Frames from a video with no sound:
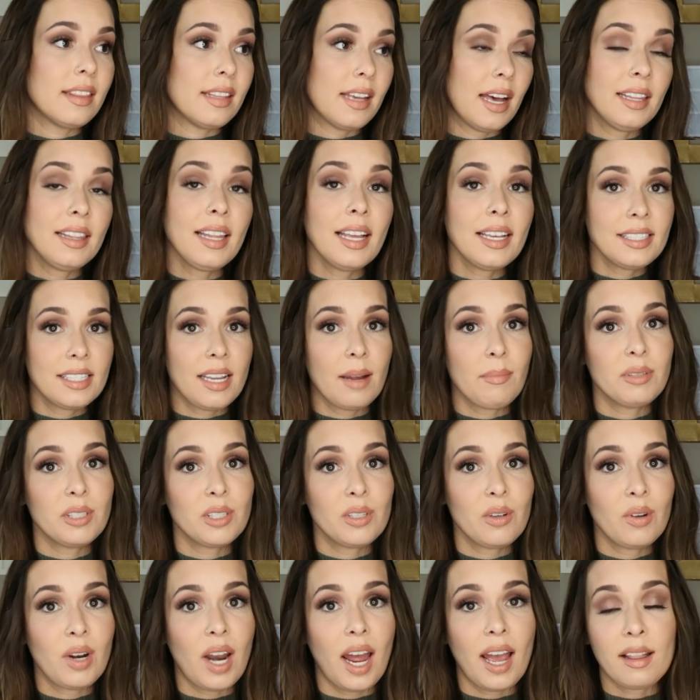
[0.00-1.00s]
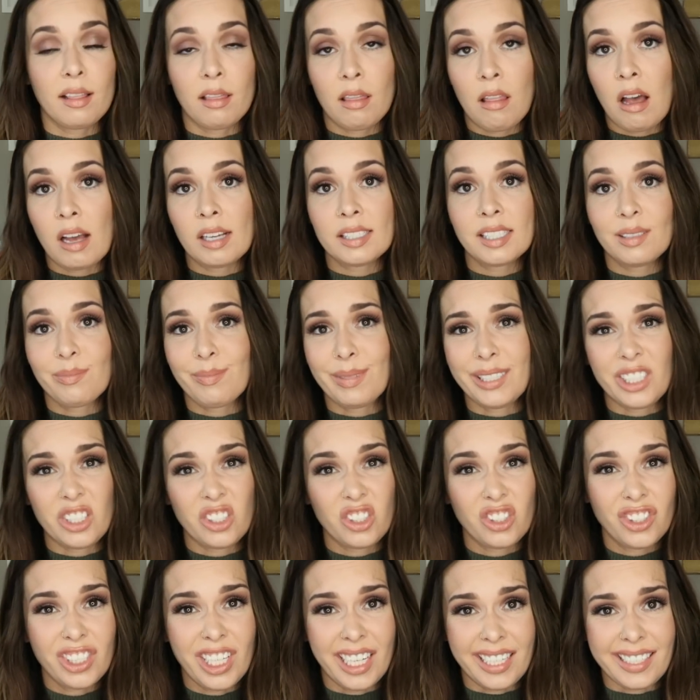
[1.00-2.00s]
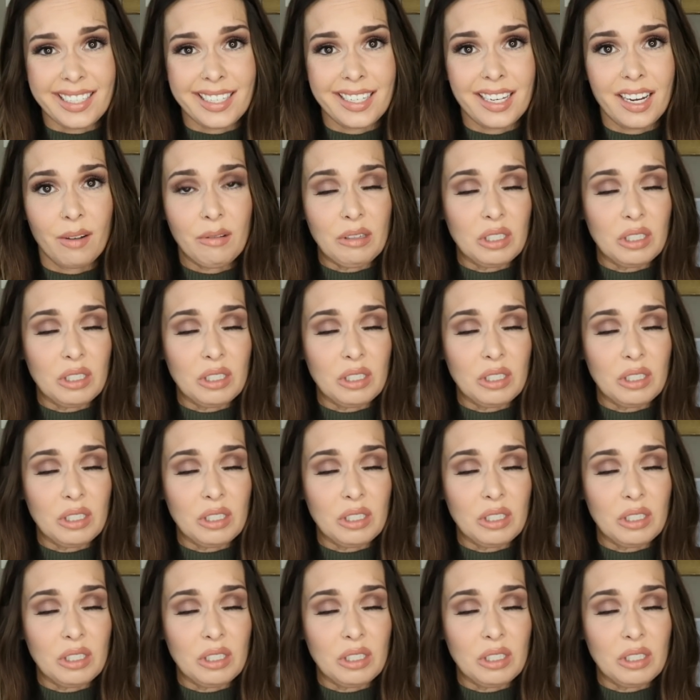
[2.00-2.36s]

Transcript: That last episode, I lost my shit.